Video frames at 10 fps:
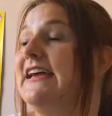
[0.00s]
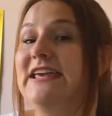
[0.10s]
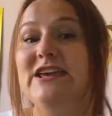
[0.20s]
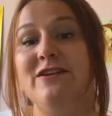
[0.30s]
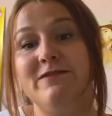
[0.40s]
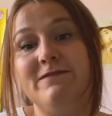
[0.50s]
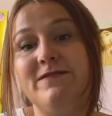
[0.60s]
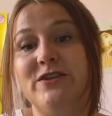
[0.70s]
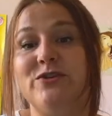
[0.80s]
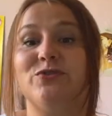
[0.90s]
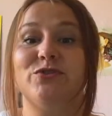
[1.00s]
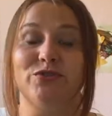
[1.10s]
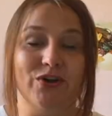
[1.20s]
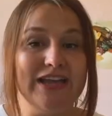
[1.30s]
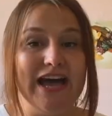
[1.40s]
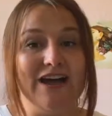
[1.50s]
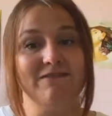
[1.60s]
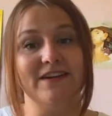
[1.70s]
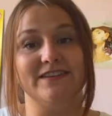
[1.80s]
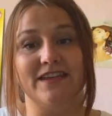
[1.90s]
if you do not
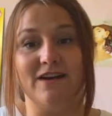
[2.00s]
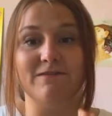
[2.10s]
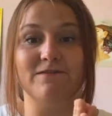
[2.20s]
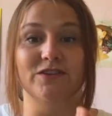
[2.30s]
have enough